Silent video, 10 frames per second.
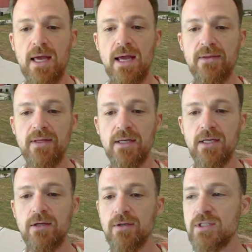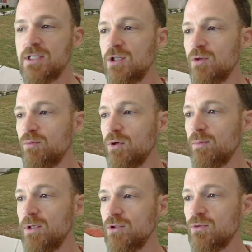And then here is Cedar Brook
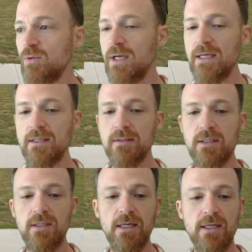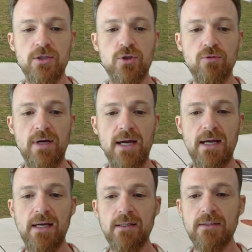Middle School. I can click and
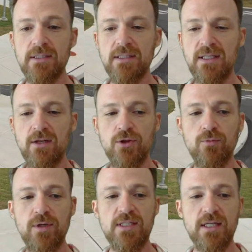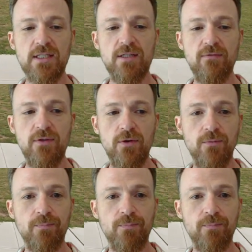drag to get a 360 view.